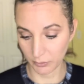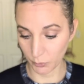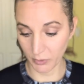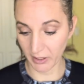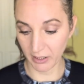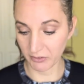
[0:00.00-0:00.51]

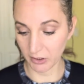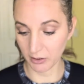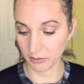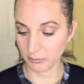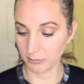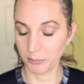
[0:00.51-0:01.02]

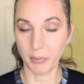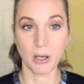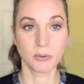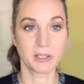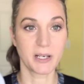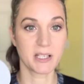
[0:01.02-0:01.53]
whatever
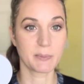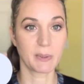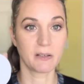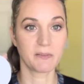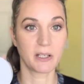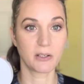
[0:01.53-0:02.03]
powder
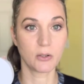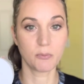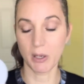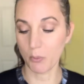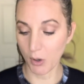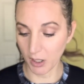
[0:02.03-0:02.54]
SPF that you
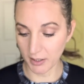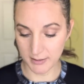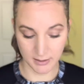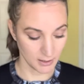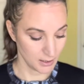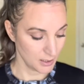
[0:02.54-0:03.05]
may want.
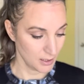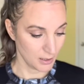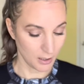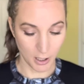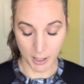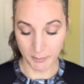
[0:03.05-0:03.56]

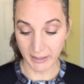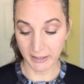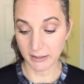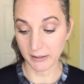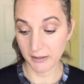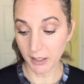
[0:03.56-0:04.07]
And
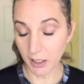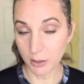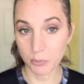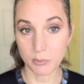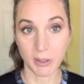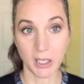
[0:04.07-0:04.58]
the third
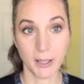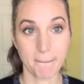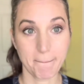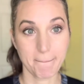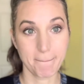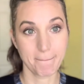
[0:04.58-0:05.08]
would be
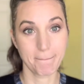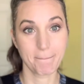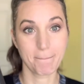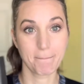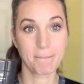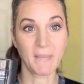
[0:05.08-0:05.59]

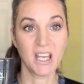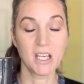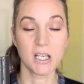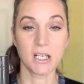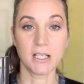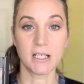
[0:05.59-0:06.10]

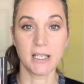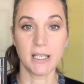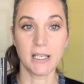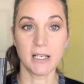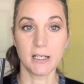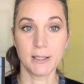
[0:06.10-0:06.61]

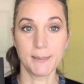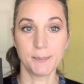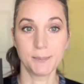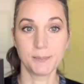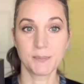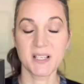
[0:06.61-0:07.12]
a
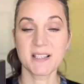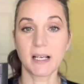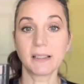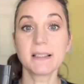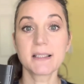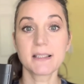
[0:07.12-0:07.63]

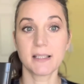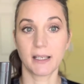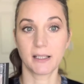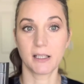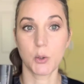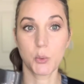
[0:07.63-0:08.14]
sun
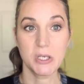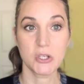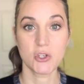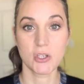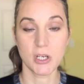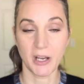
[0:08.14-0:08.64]
stick,
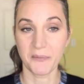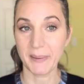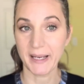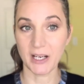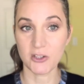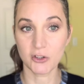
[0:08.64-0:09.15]
which I've been
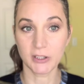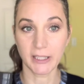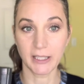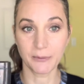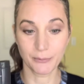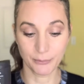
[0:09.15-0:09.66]

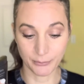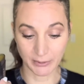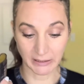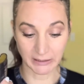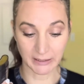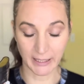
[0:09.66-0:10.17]
actually
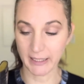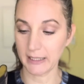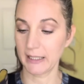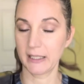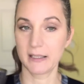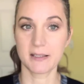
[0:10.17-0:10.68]
really liking
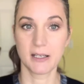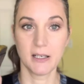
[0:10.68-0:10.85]
these.